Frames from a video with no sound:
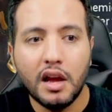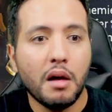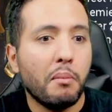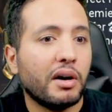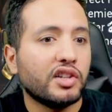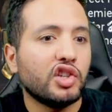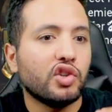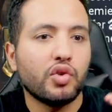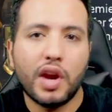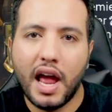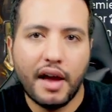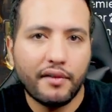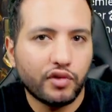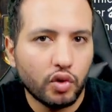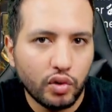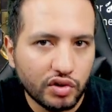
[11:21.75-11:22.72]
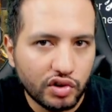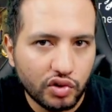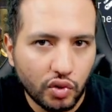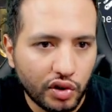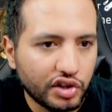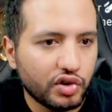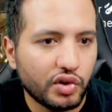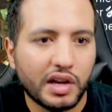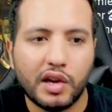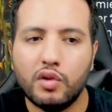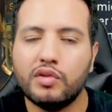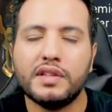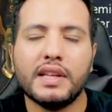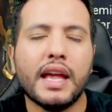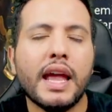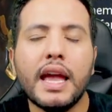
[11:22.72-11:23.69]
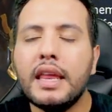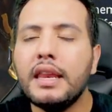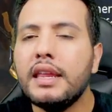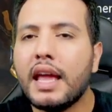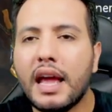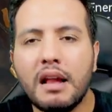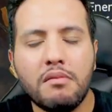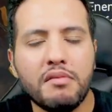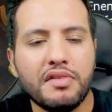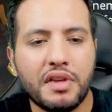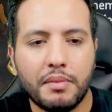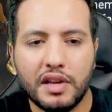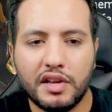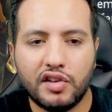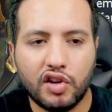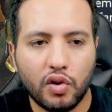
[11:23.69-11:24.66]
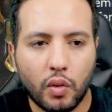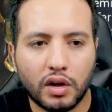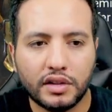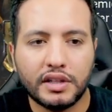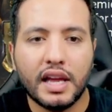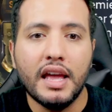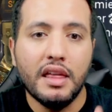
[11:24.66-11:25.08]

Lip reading: But you don't have to use Nourish. You can use any helmet ability you want.